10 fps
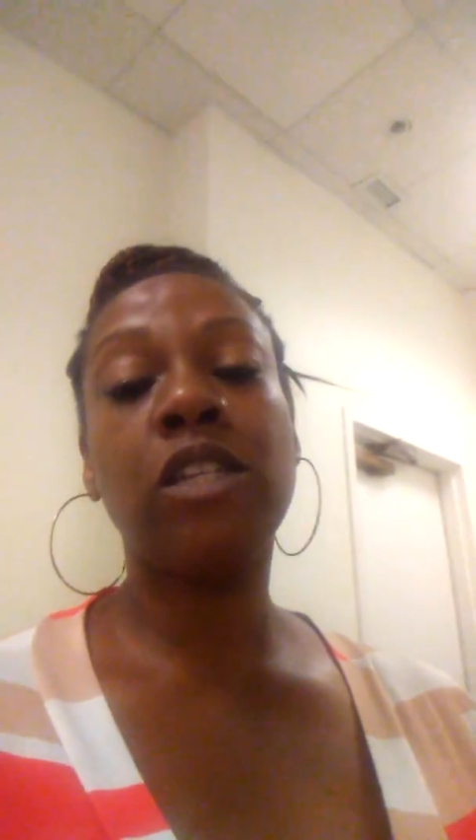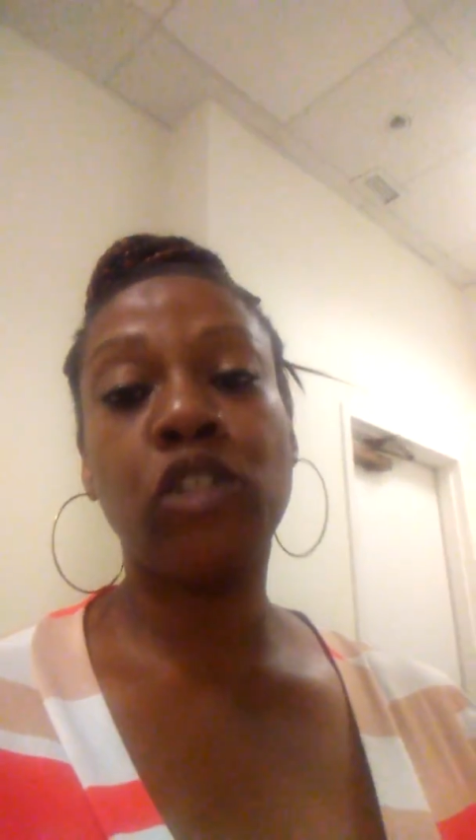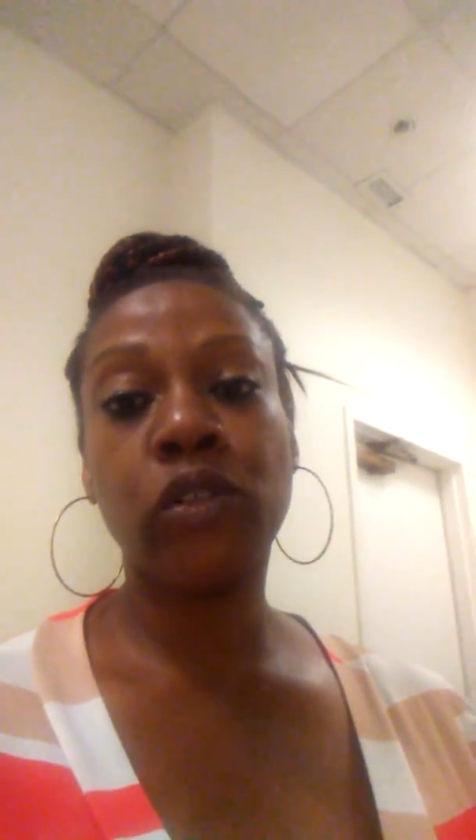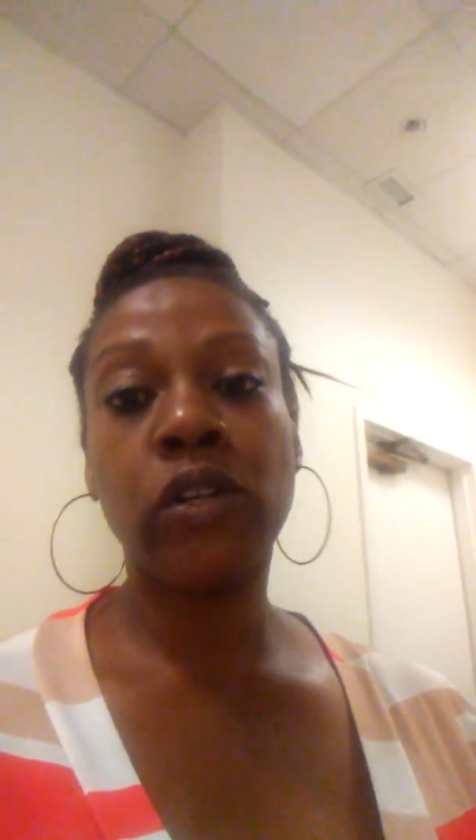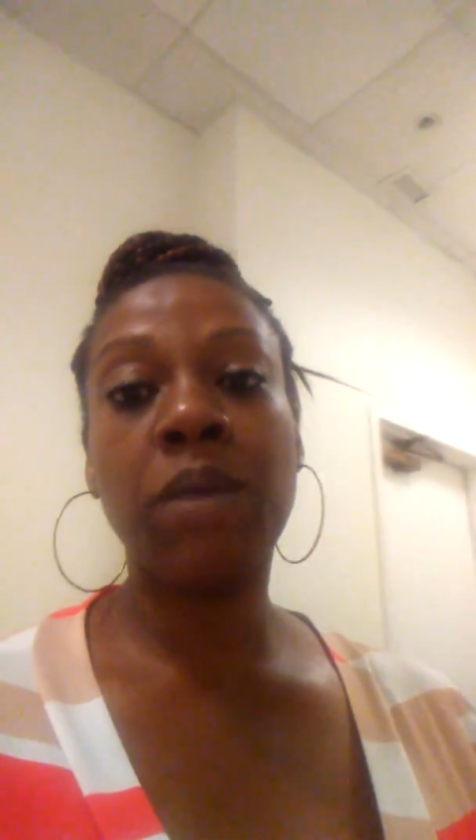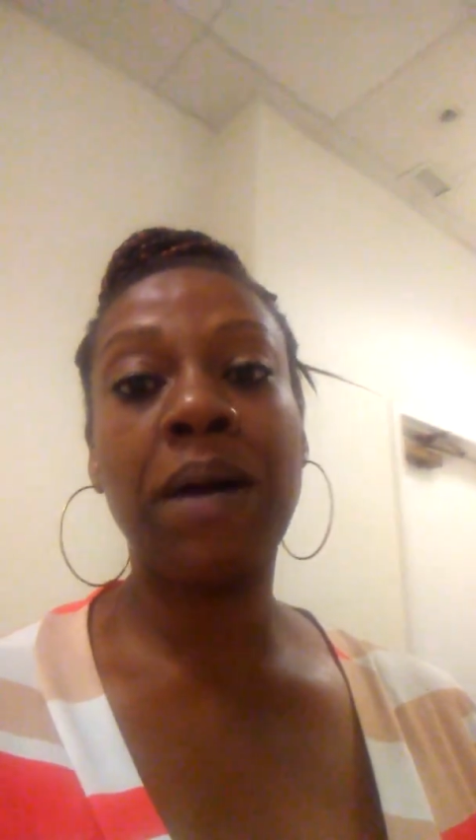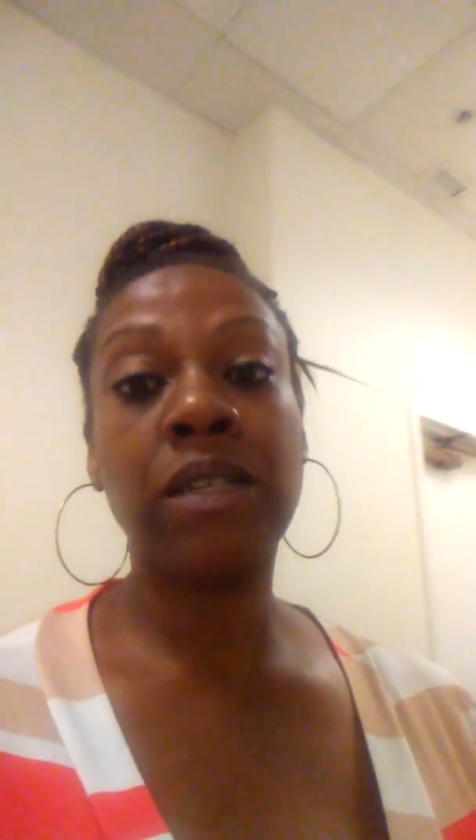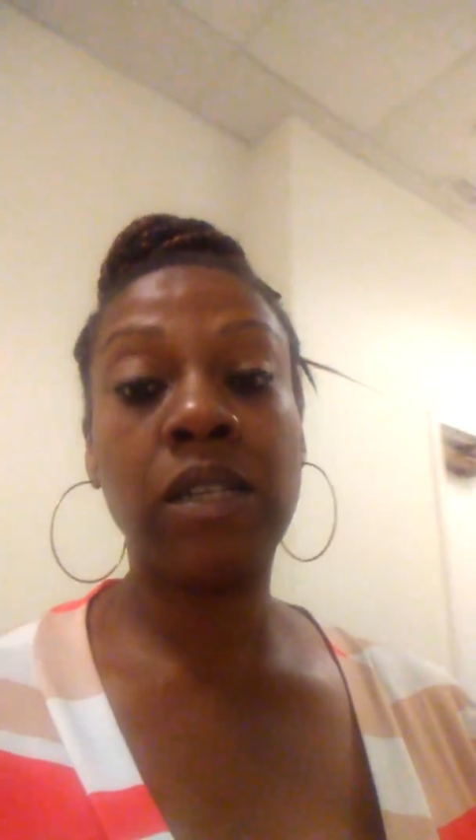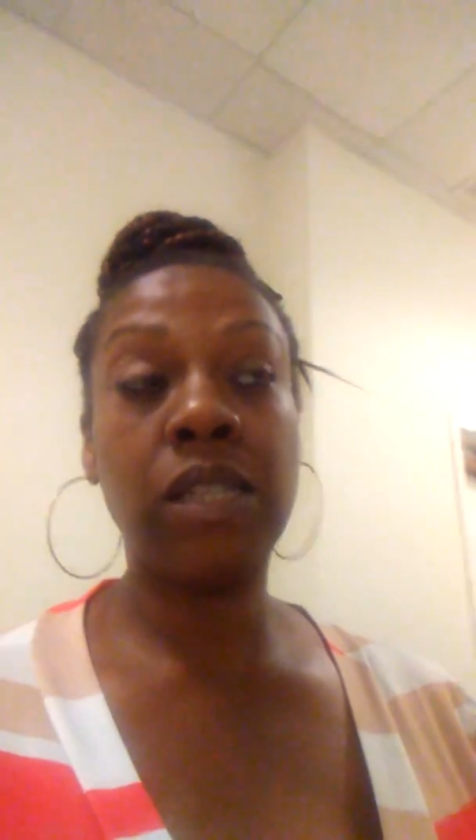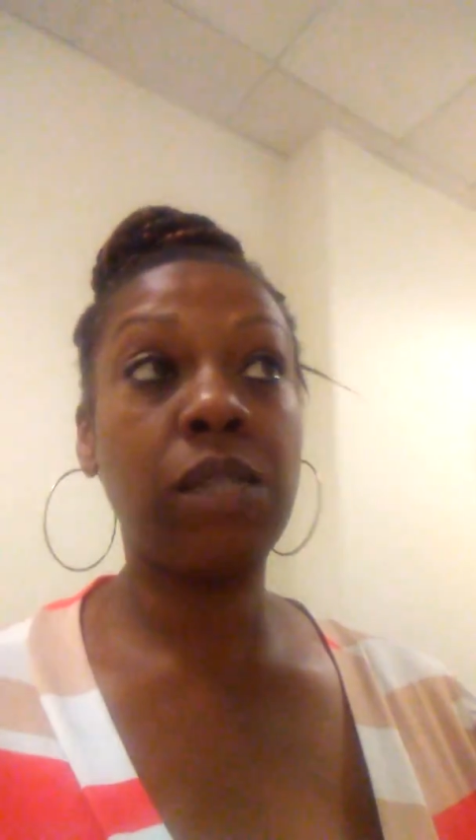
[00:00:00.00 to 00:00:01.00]
the juror
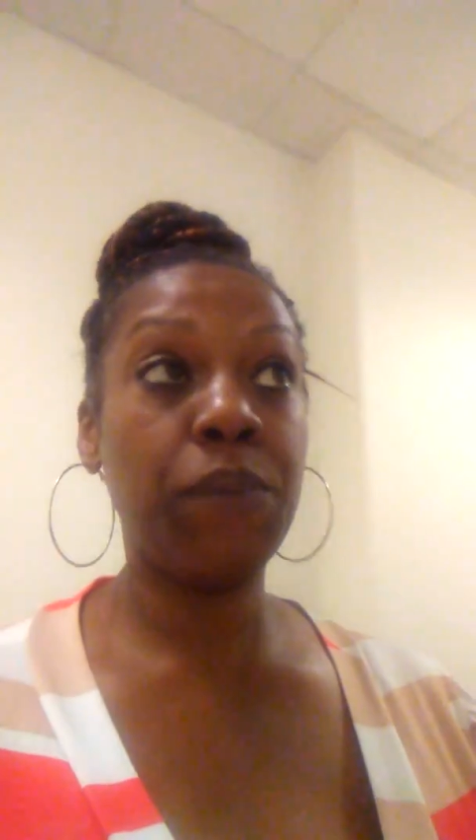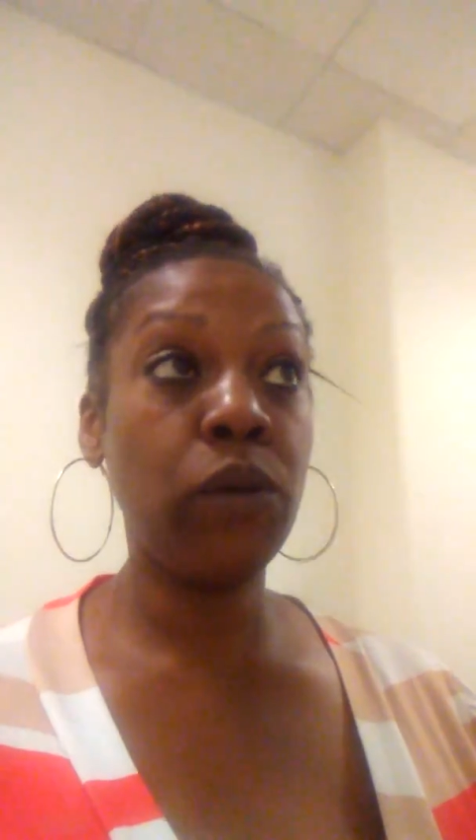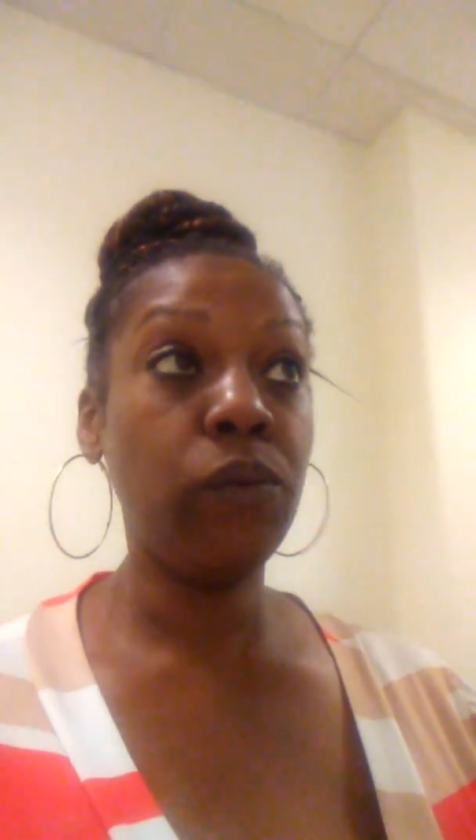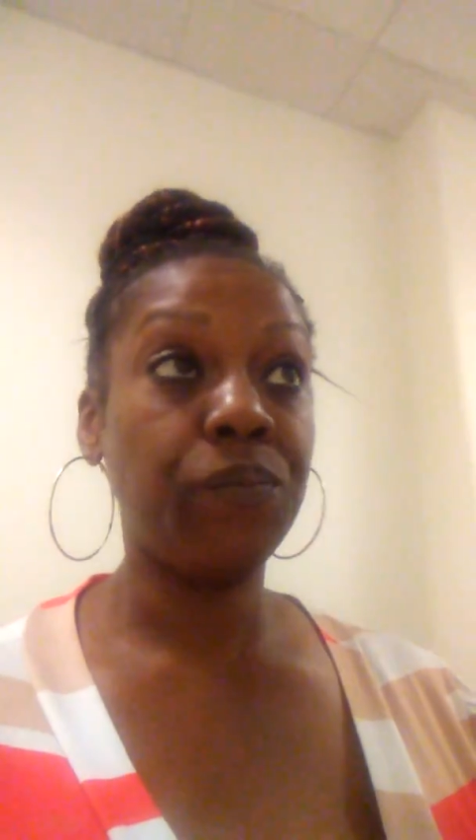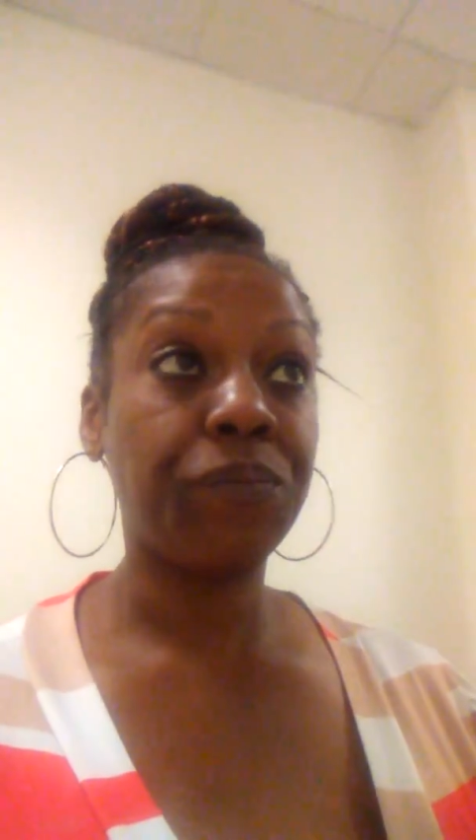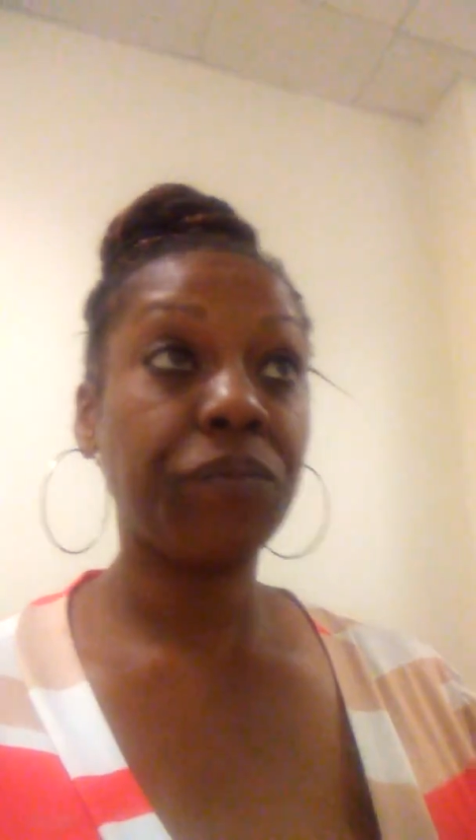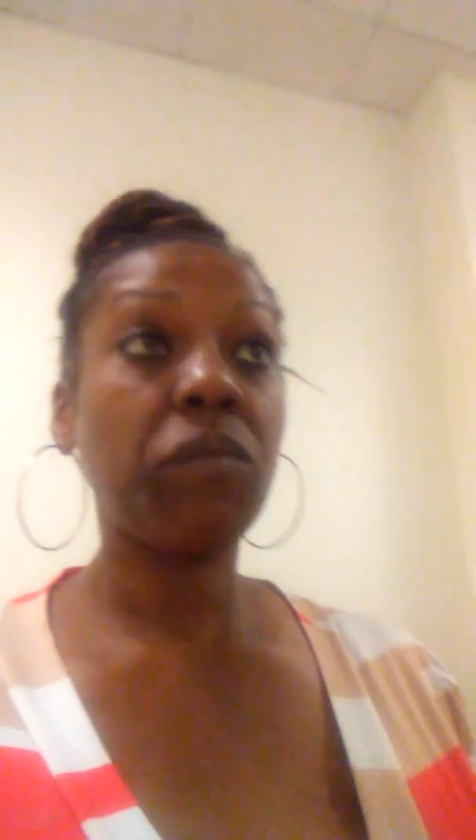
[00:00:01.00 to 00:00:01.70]
about the dispute